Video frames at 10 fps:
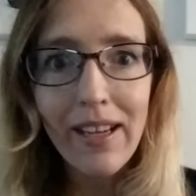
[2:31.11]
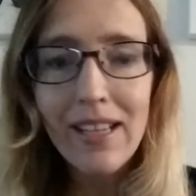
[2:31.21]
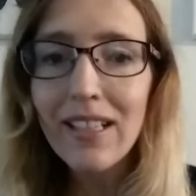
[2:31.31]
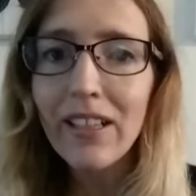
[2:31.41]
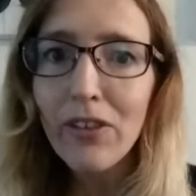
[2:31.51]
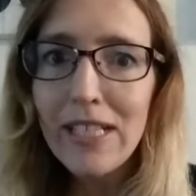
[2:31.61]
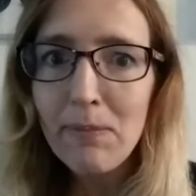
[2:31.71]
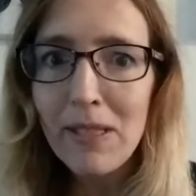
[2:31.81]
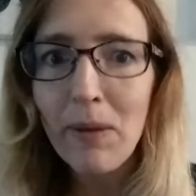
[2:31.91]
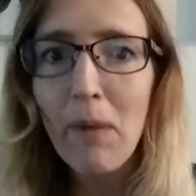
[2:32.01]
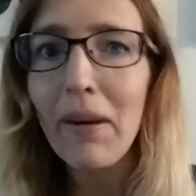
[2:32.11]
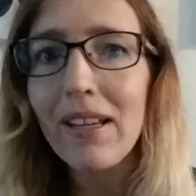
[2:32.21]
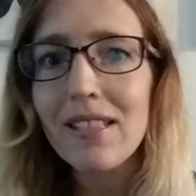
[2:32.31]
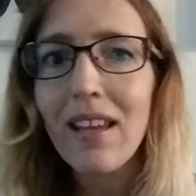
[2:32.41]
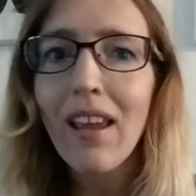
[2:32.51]
It's like a Christmas one, but
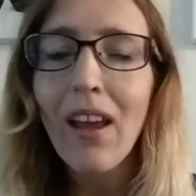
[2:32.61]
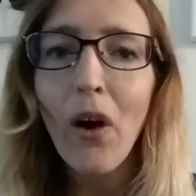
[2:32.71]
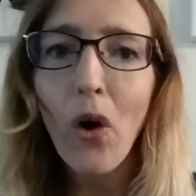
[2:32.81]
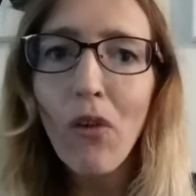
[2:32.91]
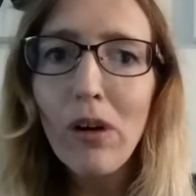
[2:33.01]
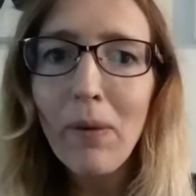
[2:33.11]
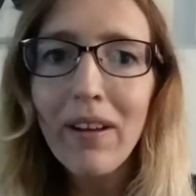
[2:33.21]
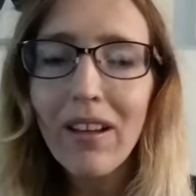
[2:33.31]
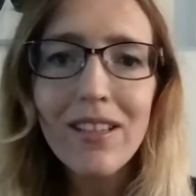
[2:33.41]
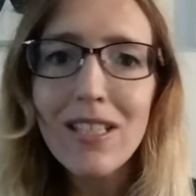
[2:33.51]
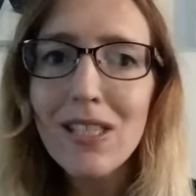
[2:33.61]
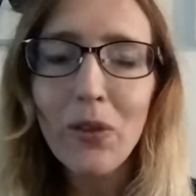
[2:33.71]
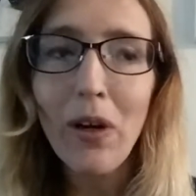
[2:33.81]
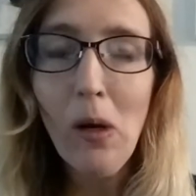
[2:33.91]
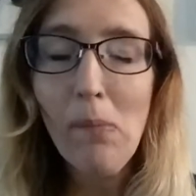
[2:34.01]
it's a horror one. I just
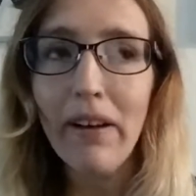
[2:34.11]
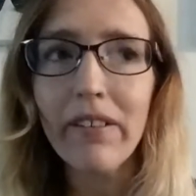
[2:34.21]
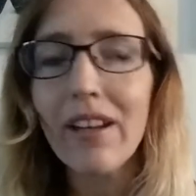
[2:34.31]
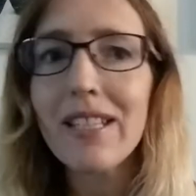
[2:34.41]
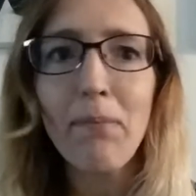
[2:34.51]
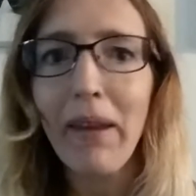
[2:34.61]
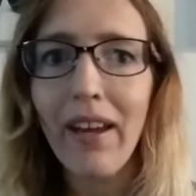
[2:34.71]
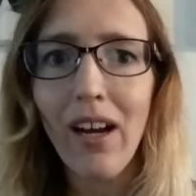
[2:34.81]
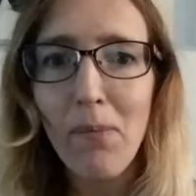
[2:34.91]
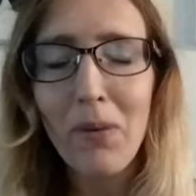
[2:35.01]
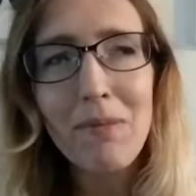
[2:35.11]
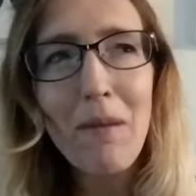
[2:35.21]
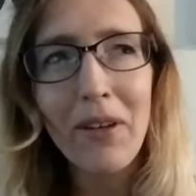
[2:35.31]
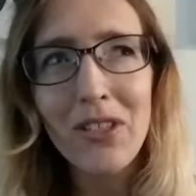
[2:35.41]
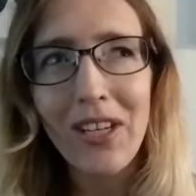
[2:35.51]
thought, oh my god, I didn't pick it up, which
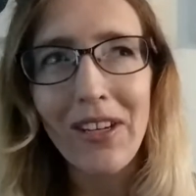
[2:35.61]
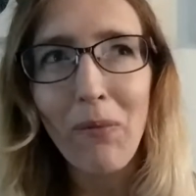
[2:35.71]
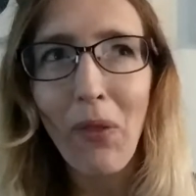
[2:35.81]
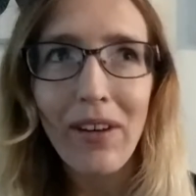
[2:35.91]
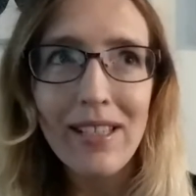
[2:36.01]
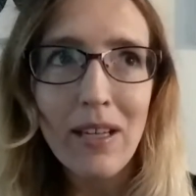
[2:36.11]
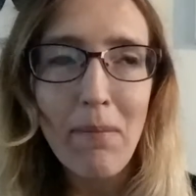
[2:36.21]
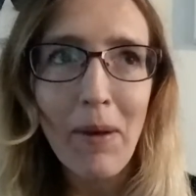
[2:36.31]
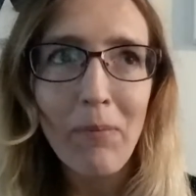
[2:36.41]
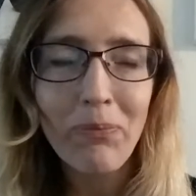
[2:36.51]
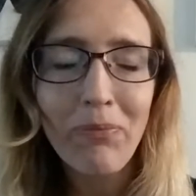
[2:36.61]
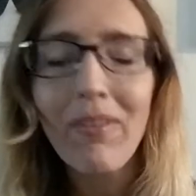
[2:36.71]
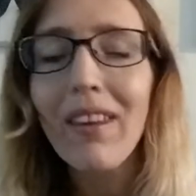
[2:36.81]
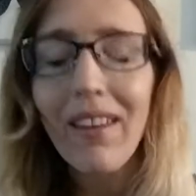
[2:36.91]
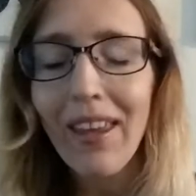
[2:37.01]
maybe I should have done with hindsight, but
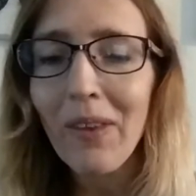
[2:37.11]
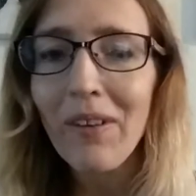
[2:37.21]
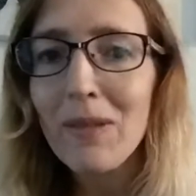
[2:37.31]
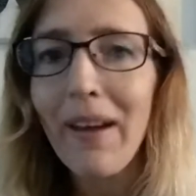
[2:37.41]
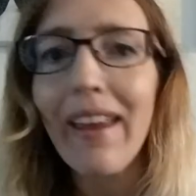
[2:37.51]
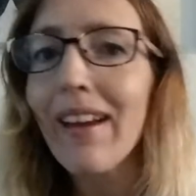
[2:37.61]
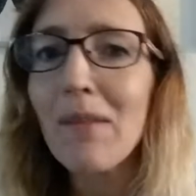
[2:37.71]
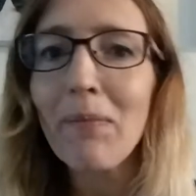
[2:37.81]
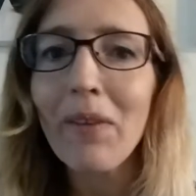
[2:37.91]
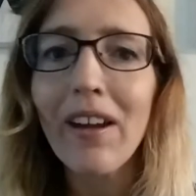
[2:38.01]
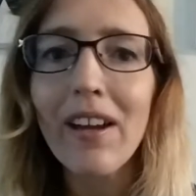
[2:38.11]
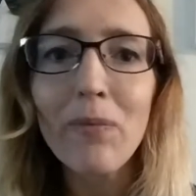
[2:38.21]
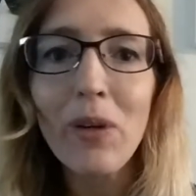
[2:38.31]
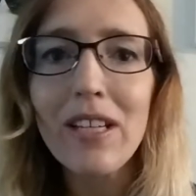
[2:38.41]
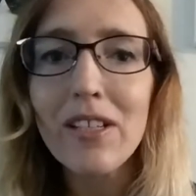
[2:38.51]
either which way. And
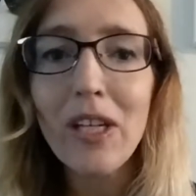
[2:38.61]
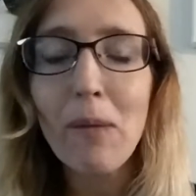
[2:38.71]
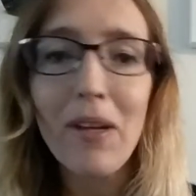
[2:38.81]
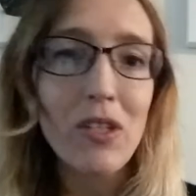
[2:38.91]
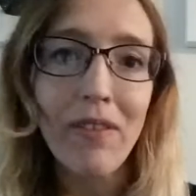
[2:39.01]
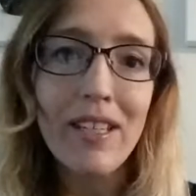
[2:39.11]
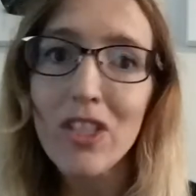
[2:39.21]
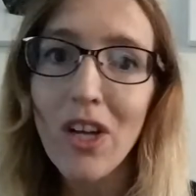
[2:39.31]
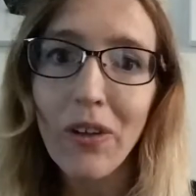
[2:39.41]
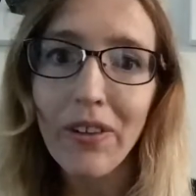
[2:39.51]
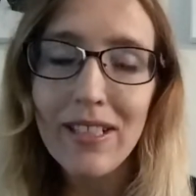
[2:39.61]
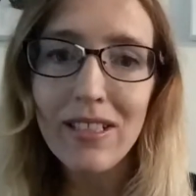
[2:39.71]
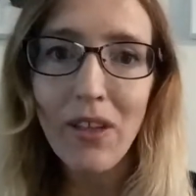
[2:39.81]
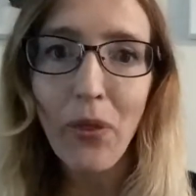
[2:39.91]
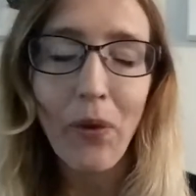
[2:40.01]
I took a picture of it to show you guys because
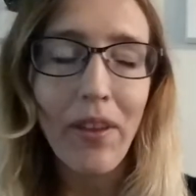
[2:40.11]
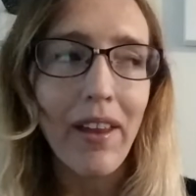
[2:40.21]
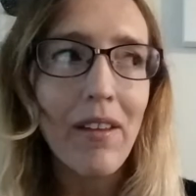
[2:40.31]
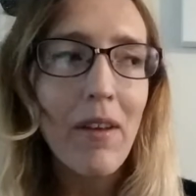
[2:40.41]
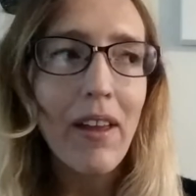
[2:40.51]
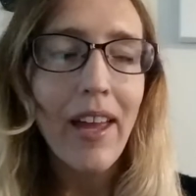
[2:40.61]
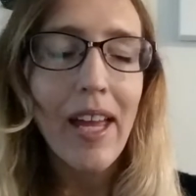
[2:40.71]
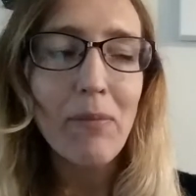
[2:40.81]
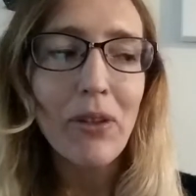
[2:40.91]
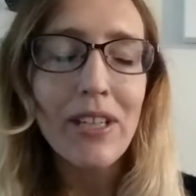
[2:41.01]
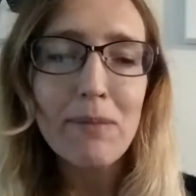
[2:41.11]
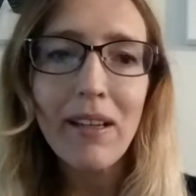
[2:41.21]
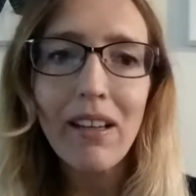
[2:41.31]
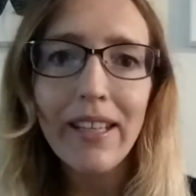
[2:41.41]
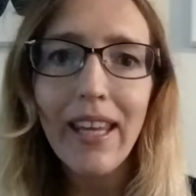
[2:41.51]
I thought that you guys might
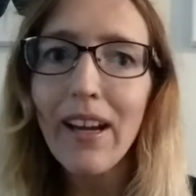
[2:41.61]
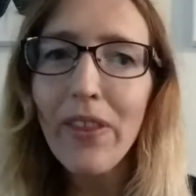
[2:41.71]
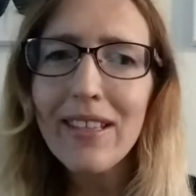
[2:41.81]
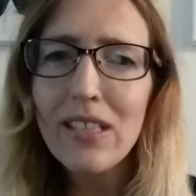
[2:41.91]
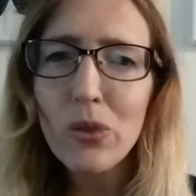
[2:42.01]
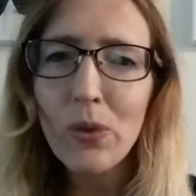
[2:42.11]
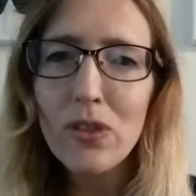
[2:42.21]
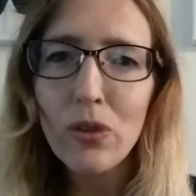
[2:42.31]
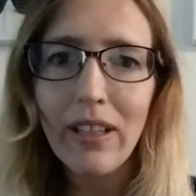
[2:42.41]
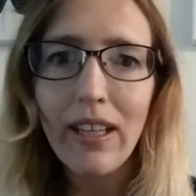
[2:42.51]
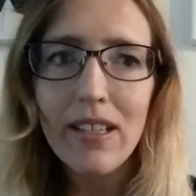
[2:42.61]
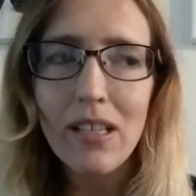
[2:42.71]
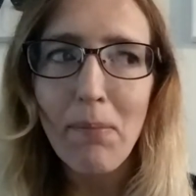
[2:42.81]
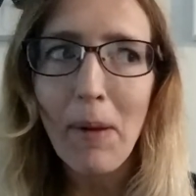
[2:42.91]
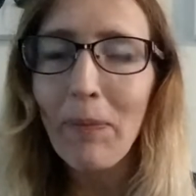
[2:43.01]
like it. I think it's a short story
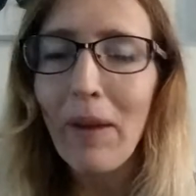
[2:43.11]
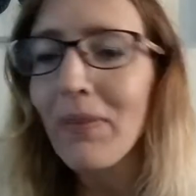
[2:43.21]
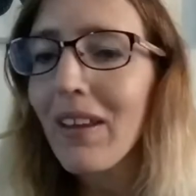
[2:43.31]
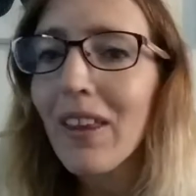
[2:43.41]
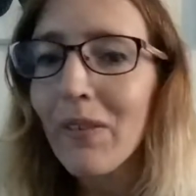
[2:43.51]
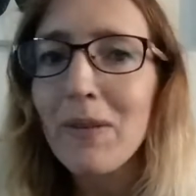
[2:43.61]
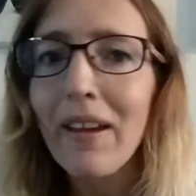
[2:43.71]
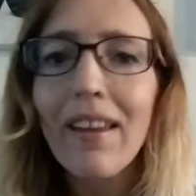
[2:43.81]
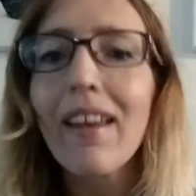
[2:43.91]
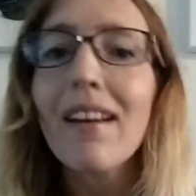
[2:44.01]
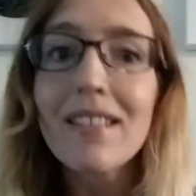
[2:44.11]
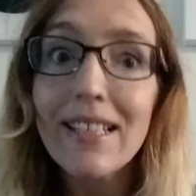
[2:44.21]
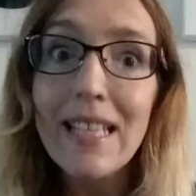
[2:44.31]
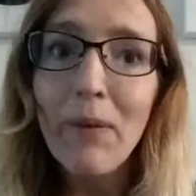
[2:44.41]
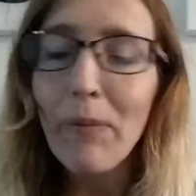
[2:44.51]
collection, but yeah, either which way. So
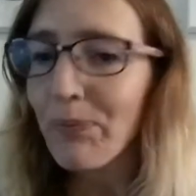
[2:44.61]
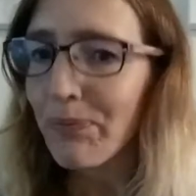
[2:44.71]
that's that one.